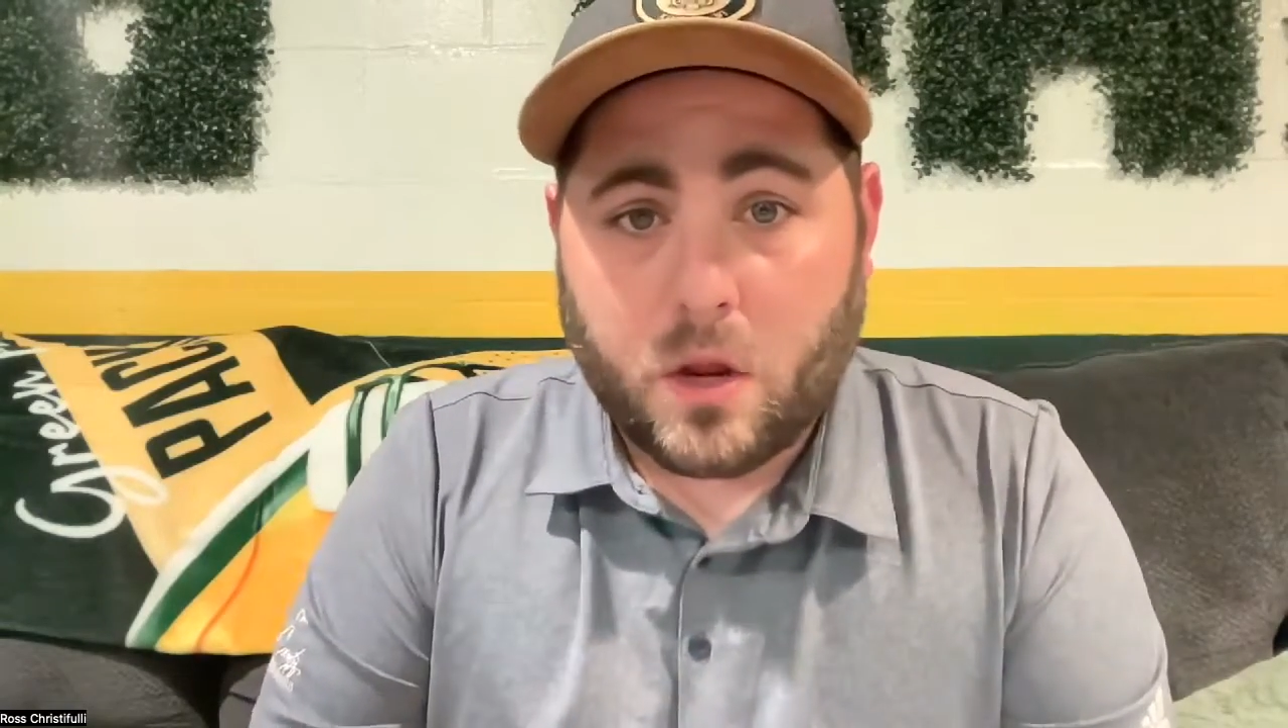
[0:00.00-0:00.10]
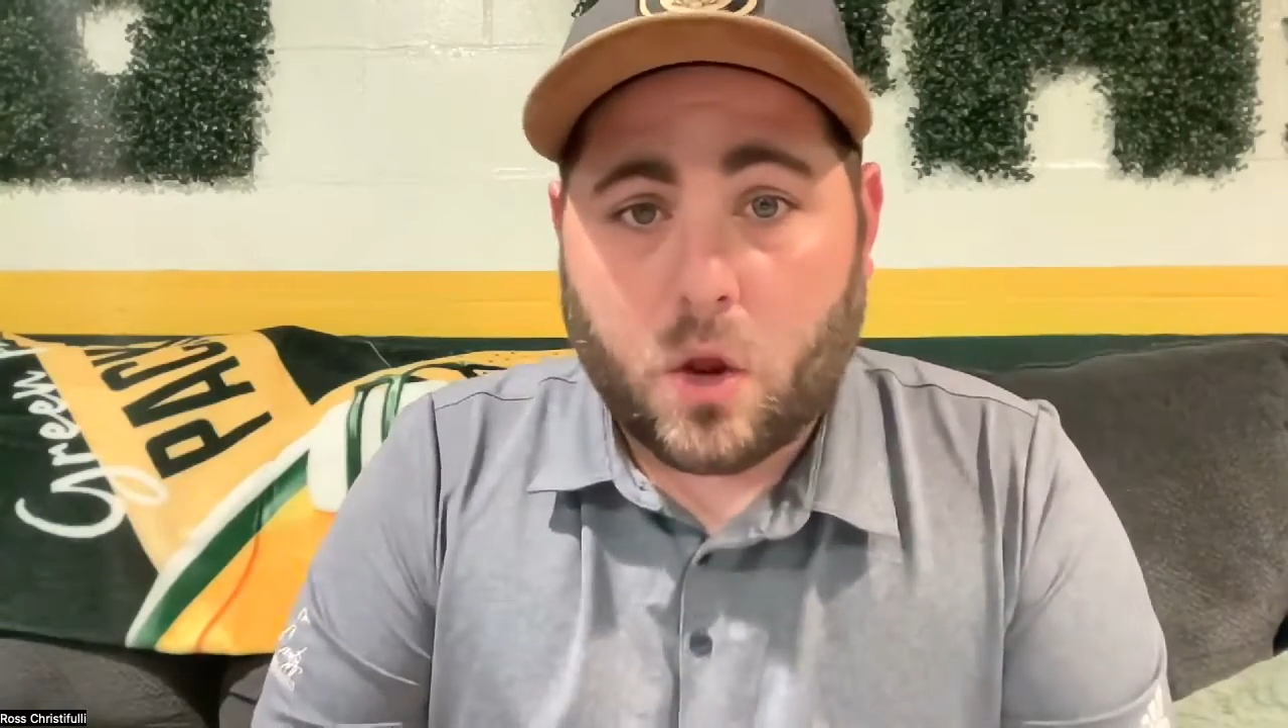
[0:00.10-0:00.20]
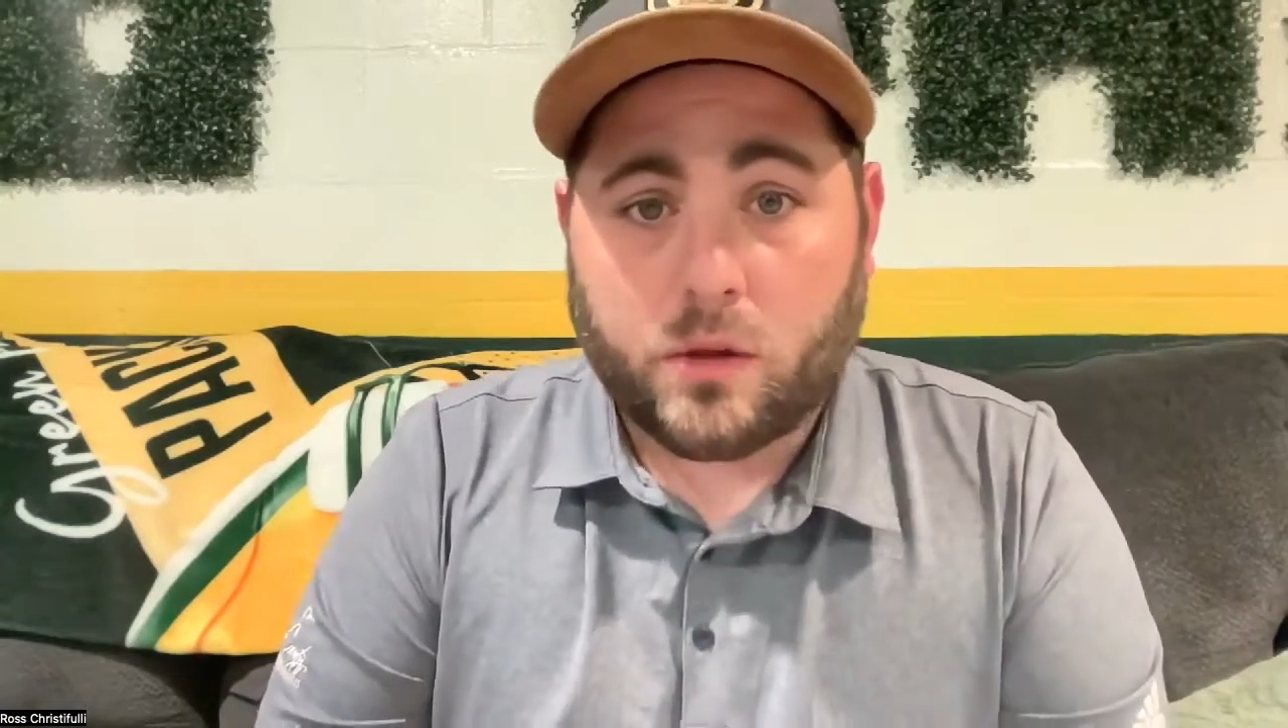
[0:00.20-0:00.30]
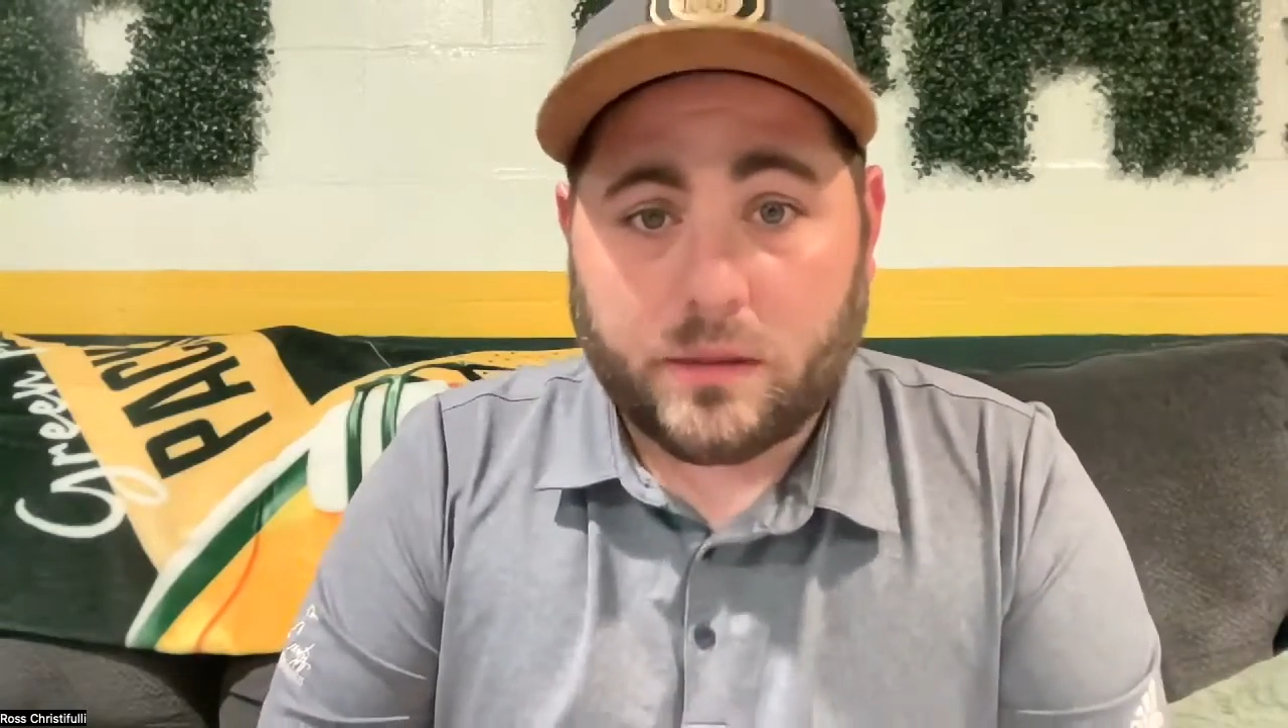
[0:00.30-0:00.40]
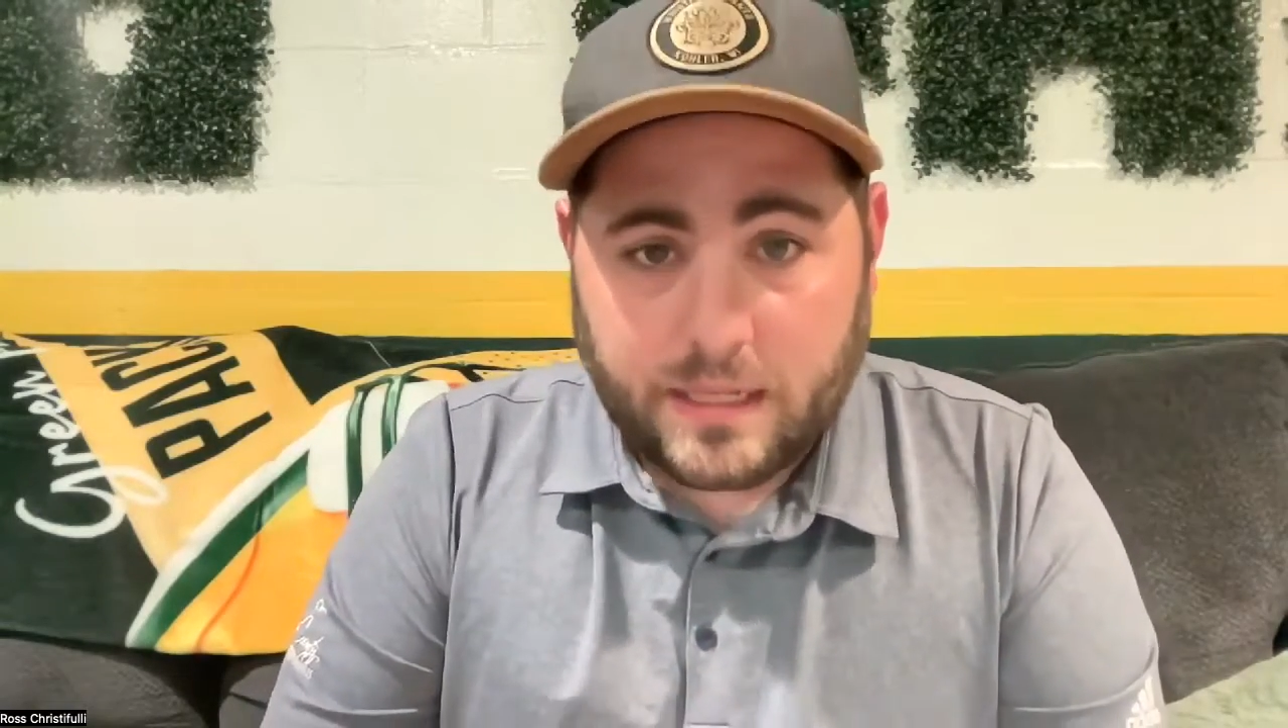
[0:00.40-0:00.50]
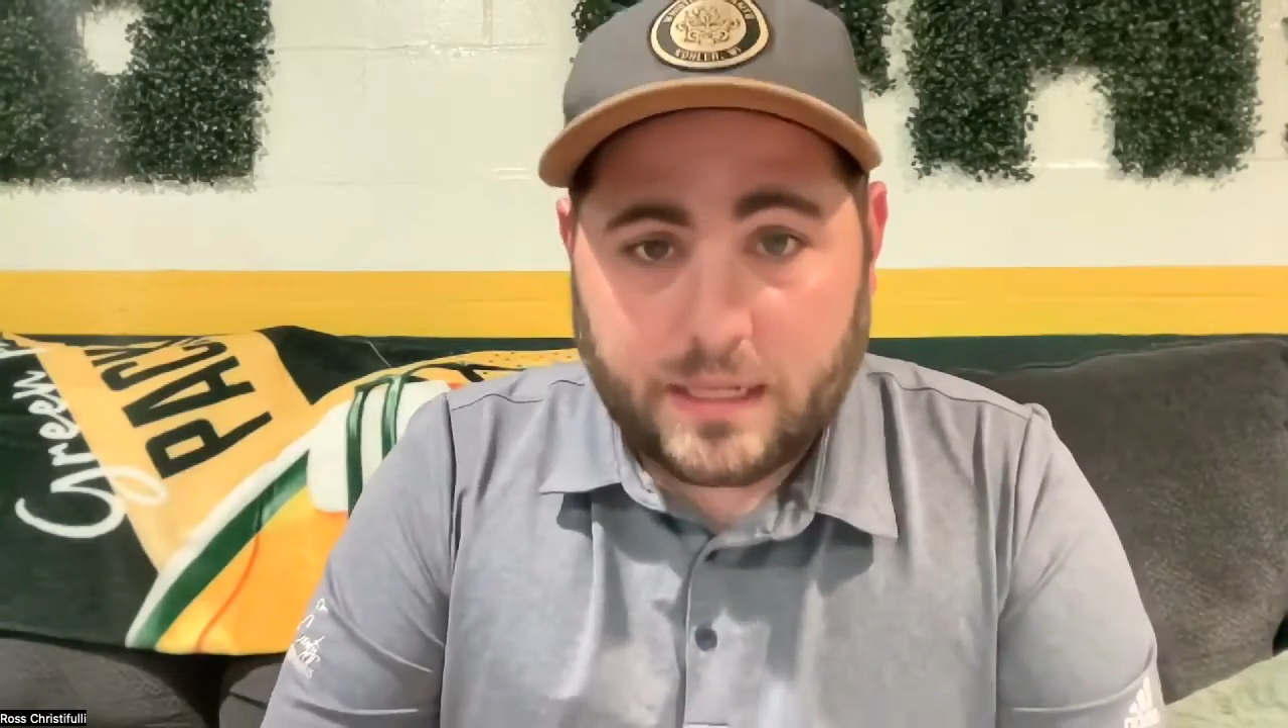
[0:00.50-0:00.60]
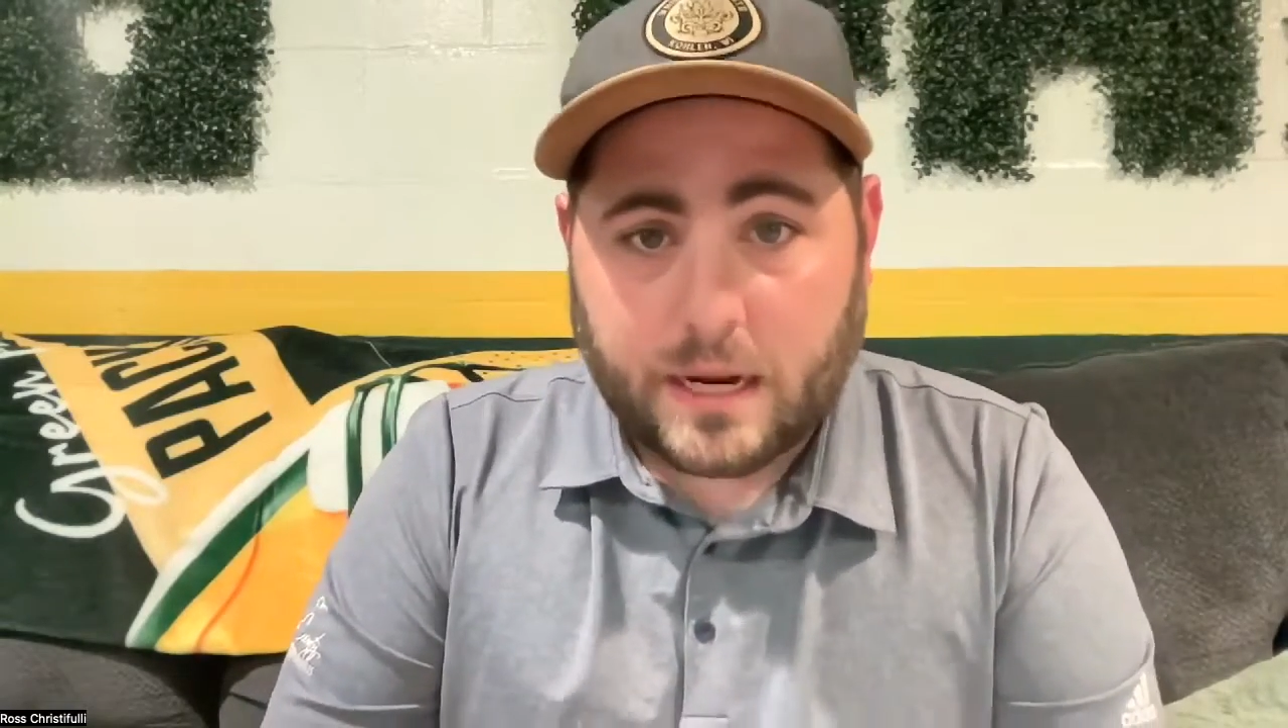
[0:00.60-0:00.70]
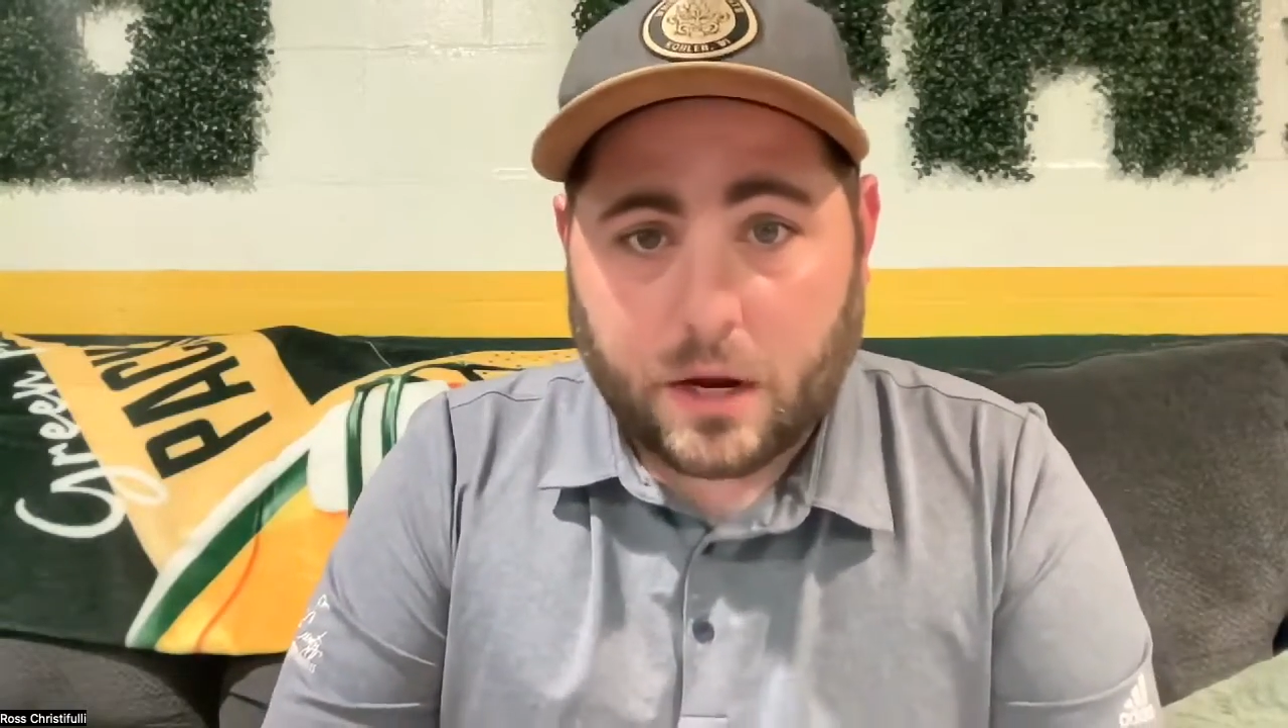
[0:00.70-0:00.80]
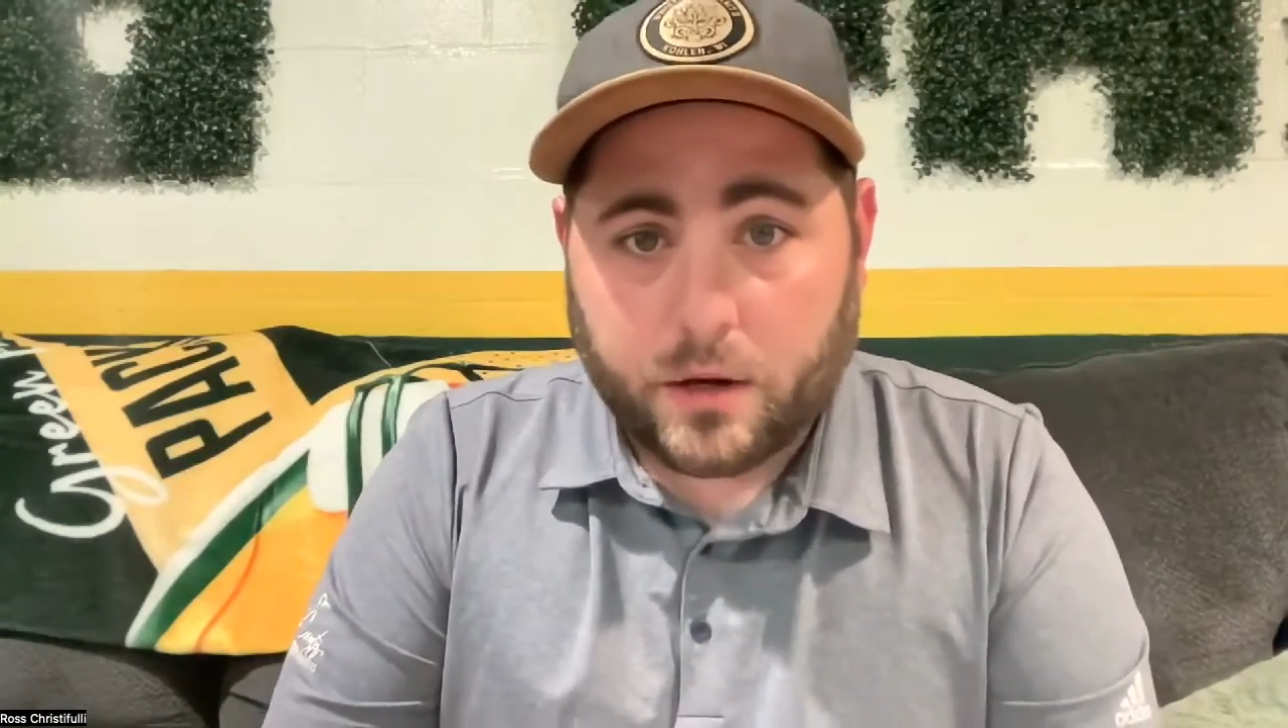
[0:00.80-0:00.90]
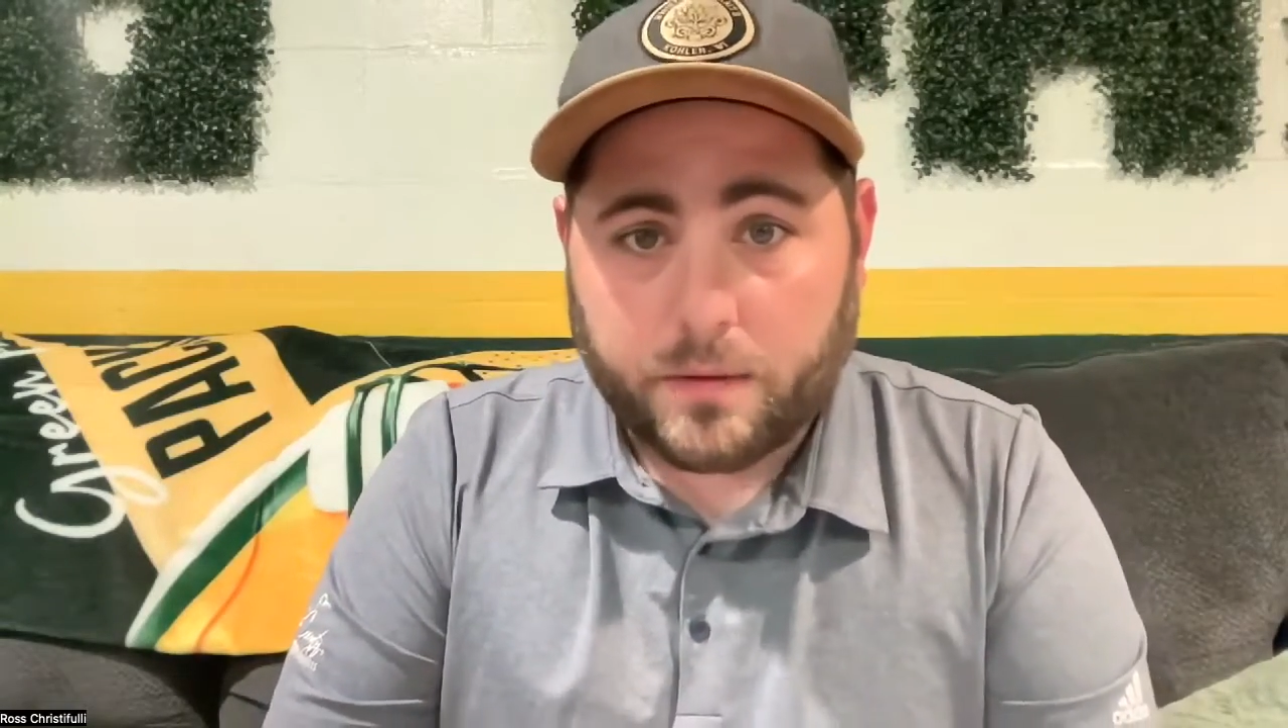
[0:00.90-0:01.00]
called Lead
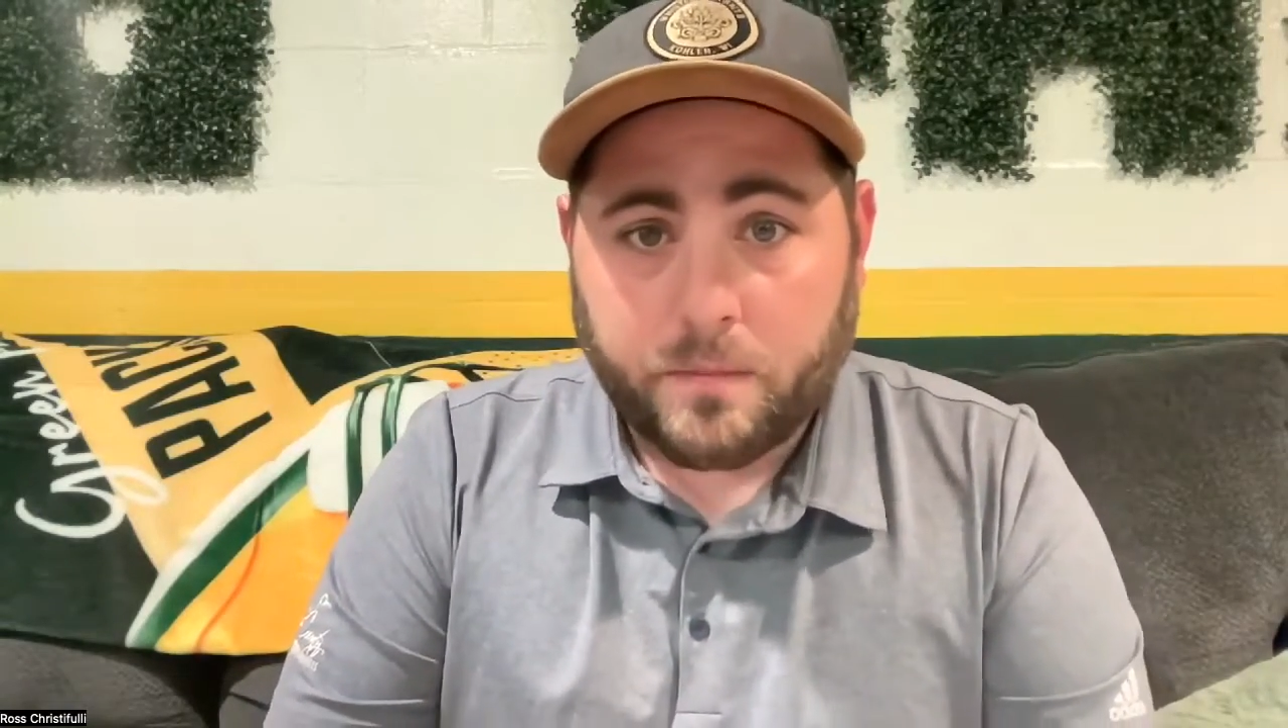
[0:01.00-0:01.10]
Carrot.